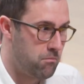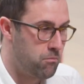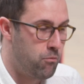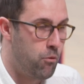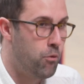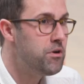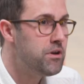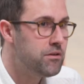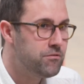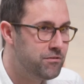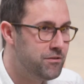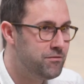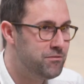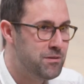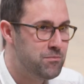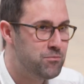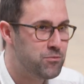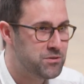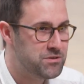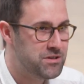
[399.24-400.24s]
more than
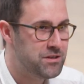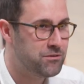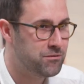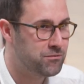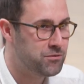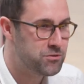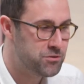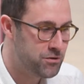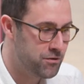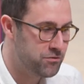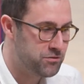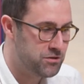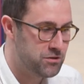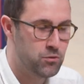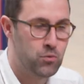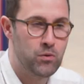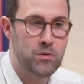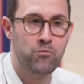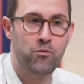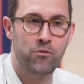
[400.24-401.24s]
50% of the
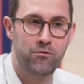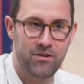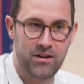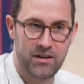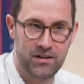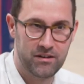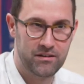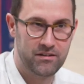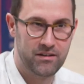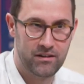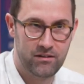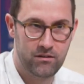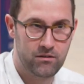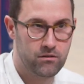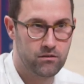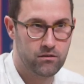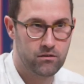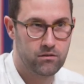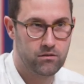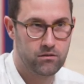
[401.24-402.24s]
services we provided
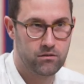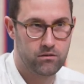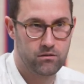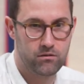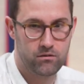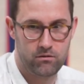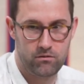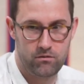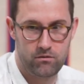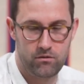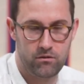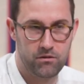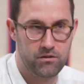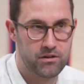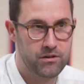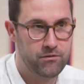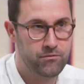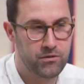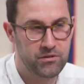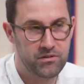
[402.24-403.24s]
then are
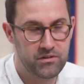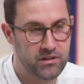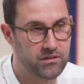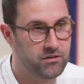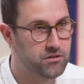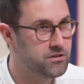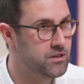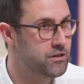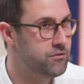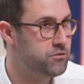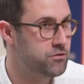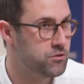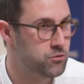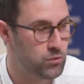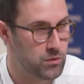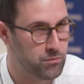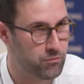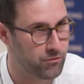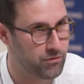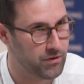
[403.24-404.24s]
different than the
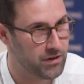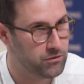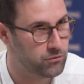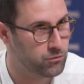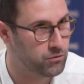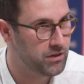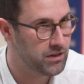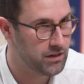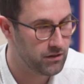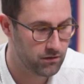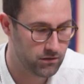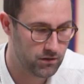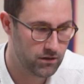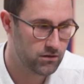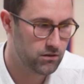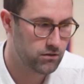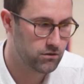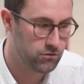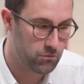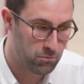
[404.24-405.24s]
services we provide today.
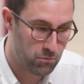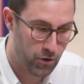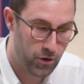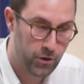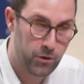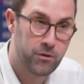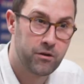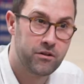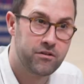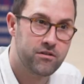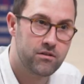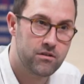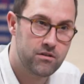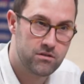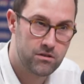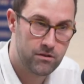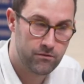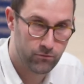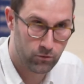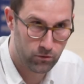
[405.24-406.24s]
The market
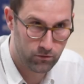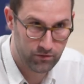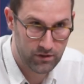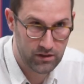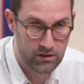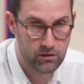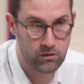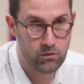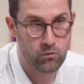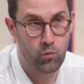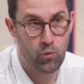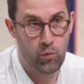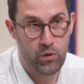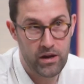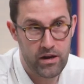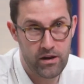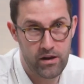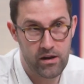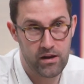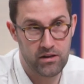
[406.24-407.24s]
is evolving.
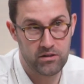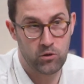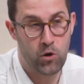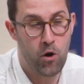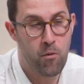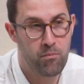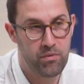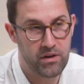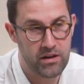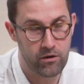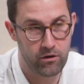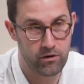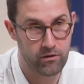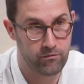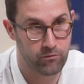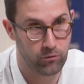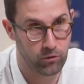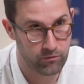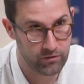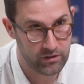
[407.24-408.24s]
We as a company are
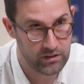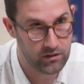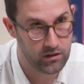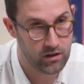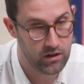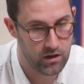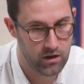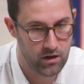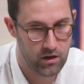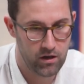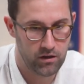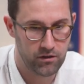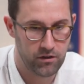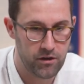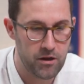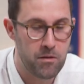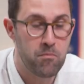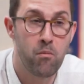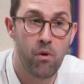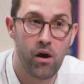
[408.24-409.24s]
evolving.
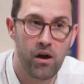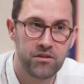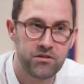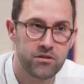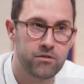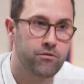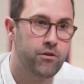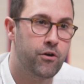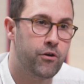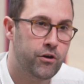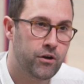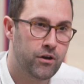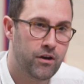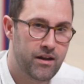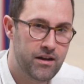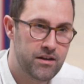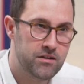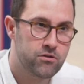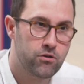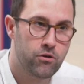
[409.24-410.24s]
The demands of our
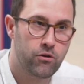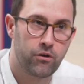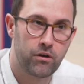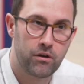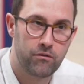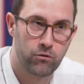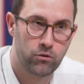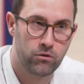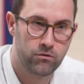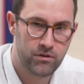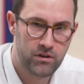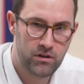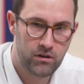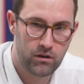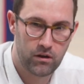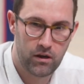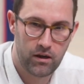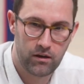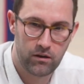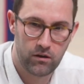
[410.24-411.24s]
clients are
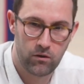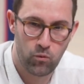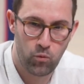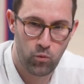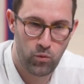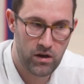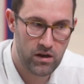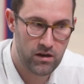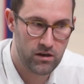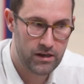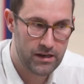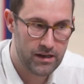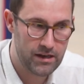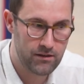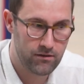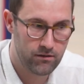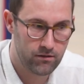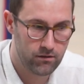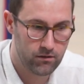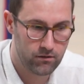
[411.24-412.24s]
evolving, and we
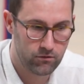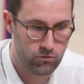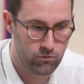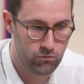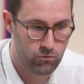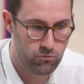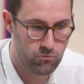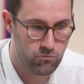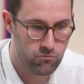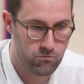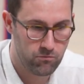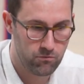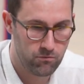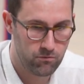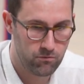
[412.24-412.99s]
need to